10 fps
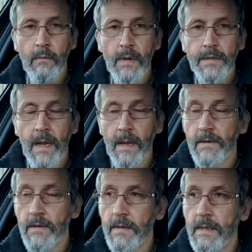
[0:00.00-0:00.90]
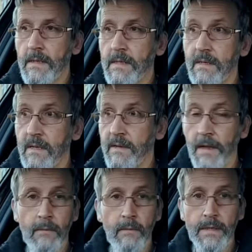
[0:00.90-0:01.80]
which actually is the
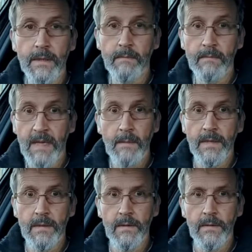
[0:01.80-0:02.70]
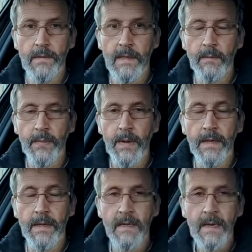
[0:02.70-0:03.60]
thing which keeps the union in
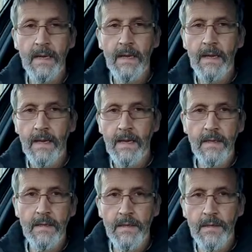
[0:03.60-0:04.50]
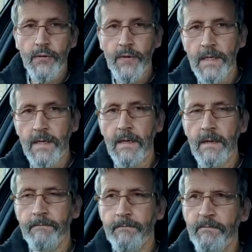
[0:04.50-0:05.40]
place. It is this
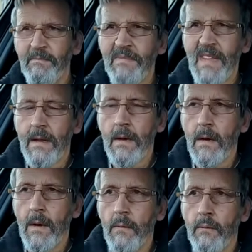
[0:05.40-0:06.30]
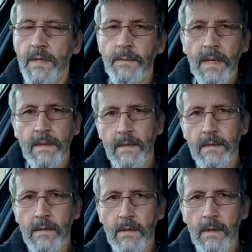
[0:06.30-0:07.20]
treaty which means
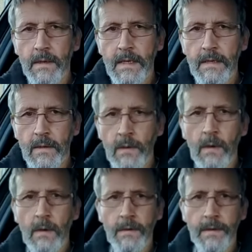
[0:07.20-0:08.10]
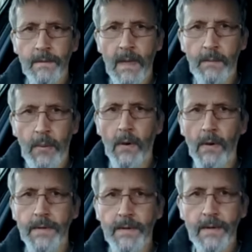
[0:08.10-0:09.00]
that Scotland is not a
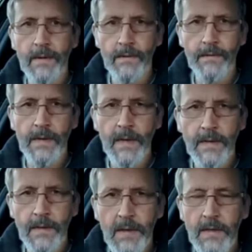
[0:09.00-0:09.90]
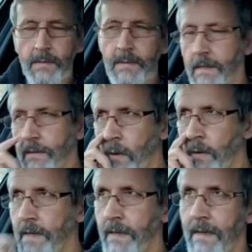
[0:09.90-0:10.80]
part of the United Kingdom. It's
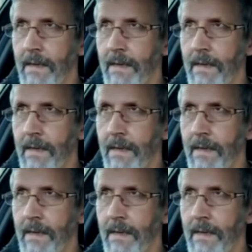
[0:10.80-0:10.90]
not